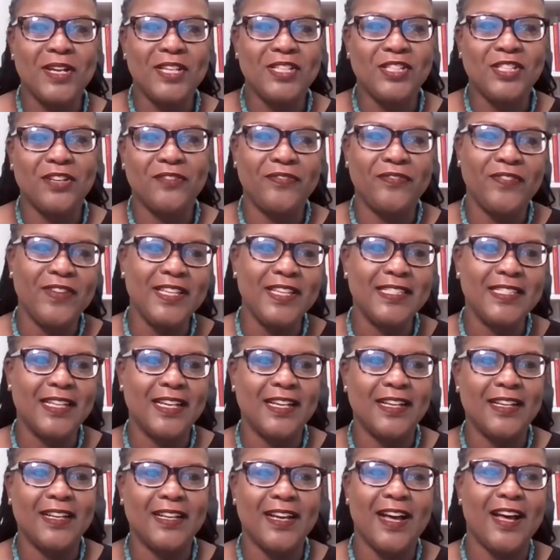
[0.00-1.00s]
much,
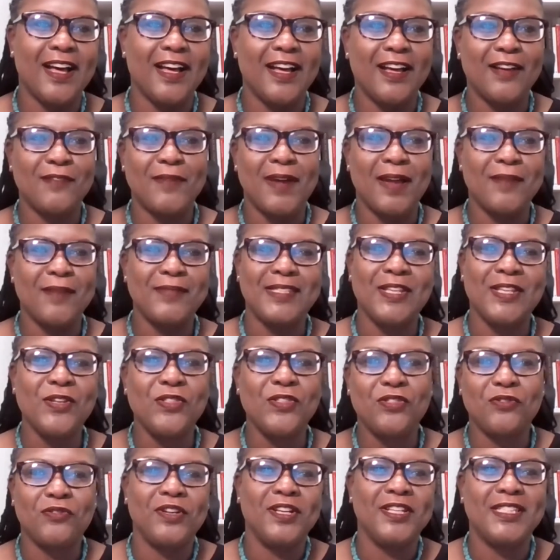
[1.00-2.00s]
Hafiza. Um, I'm
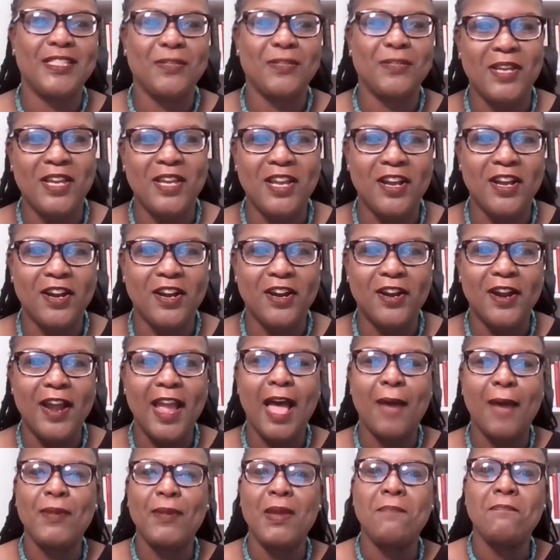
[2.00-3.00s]
so thrilled to be here.
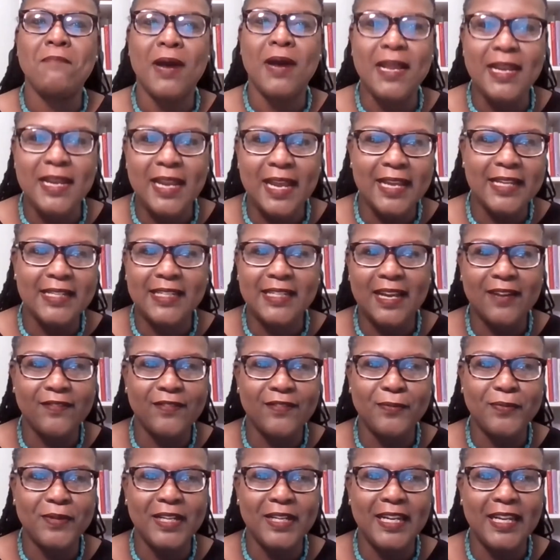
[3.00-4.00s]
Happy Monday to
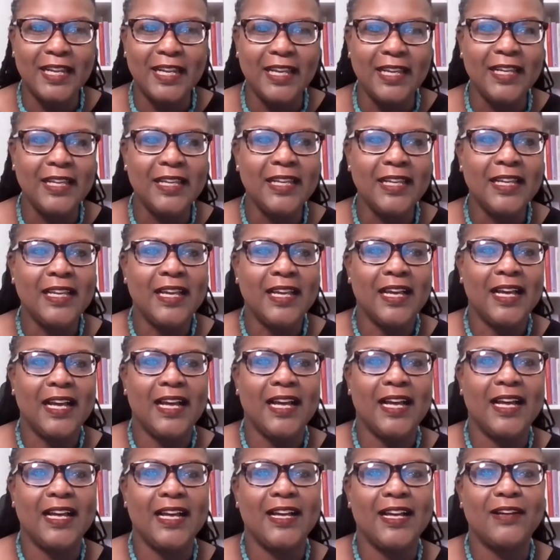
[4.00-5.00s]
everybody.
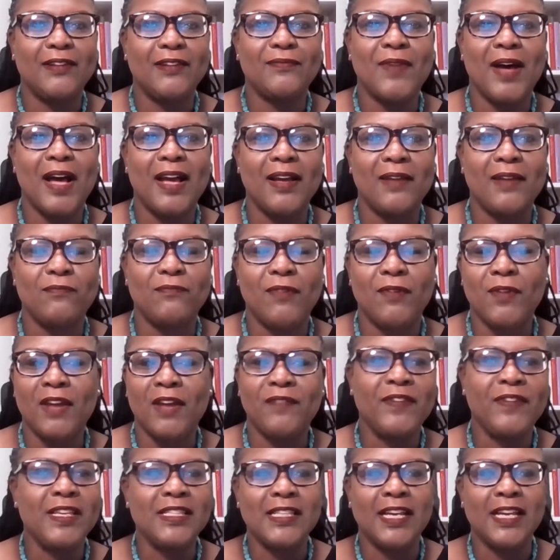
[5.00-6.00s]
Um,
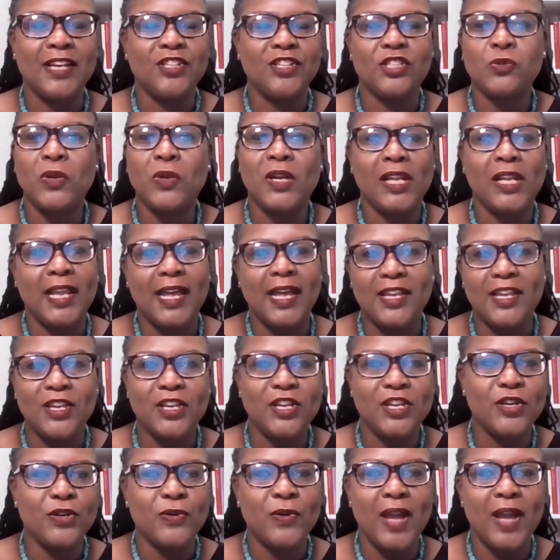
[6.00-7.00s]
Hafiz, I just want to let
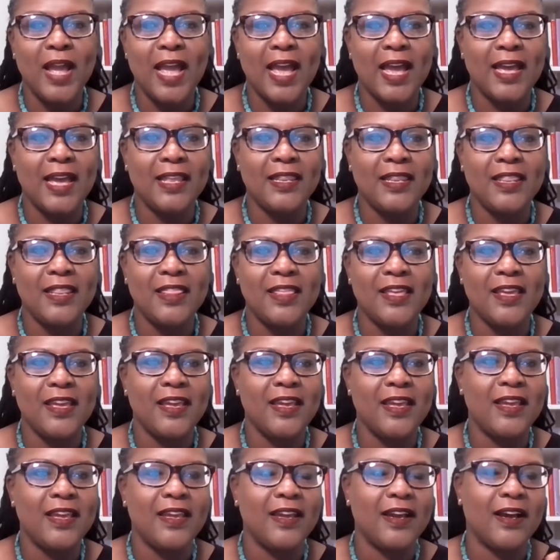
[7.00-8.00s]
you and
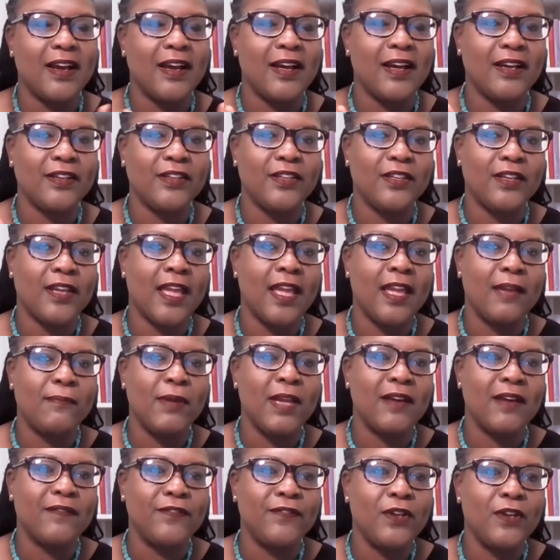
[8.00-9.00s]
the uh,
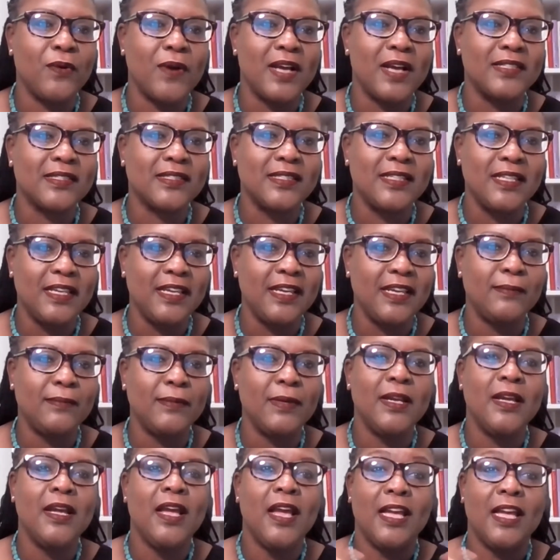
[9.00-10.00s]
KBFUS team,
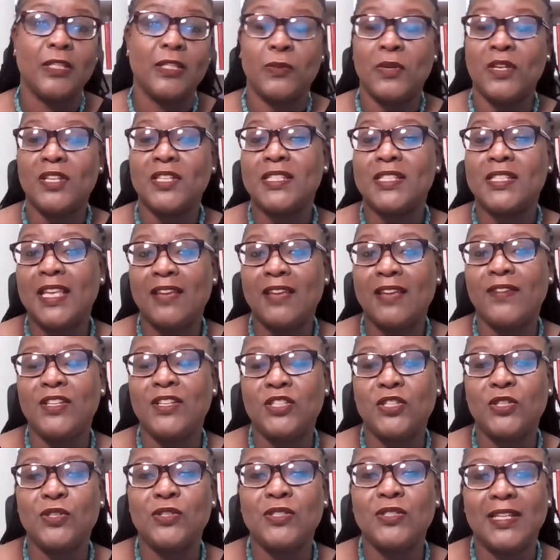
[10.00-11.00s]
as well as the Giving
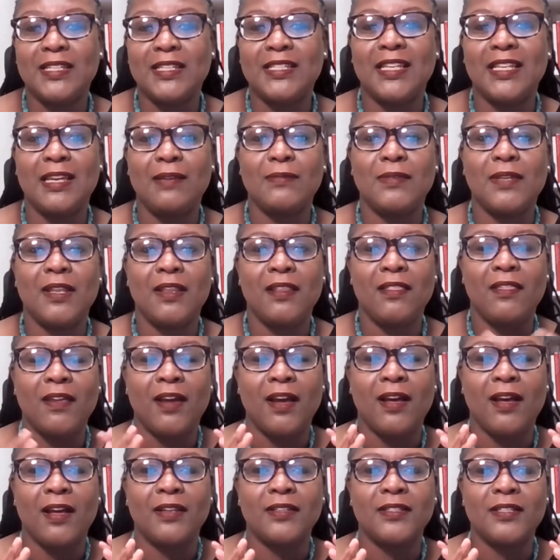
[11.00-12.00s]
Tuesday team,
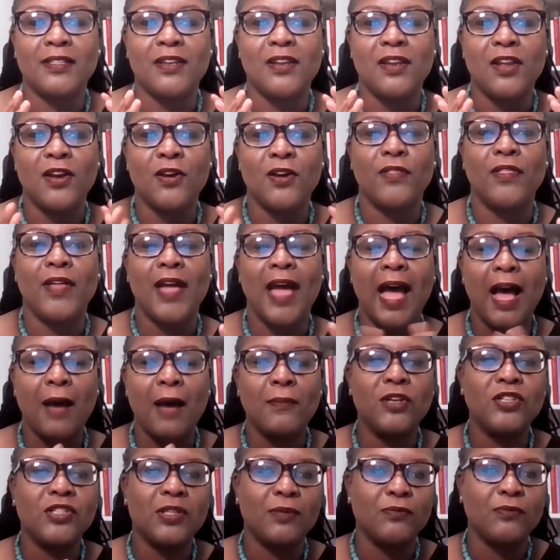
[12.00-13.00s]
uh, to know that how
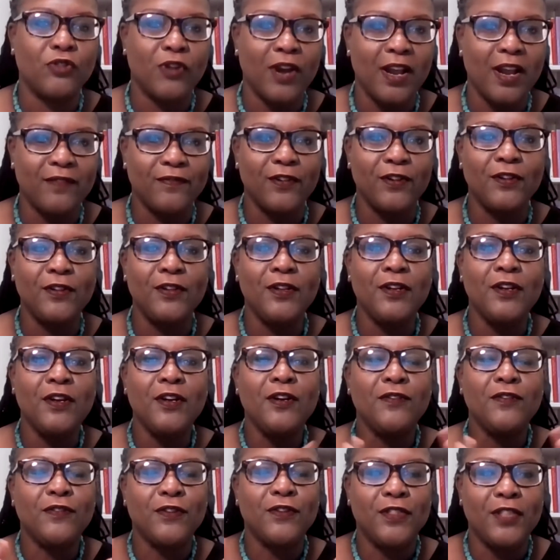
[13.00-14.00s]
much I'm grateful
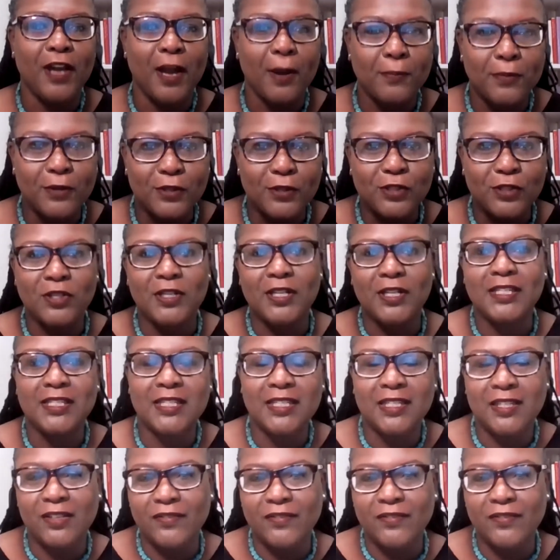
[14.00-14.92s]
for the opportunity to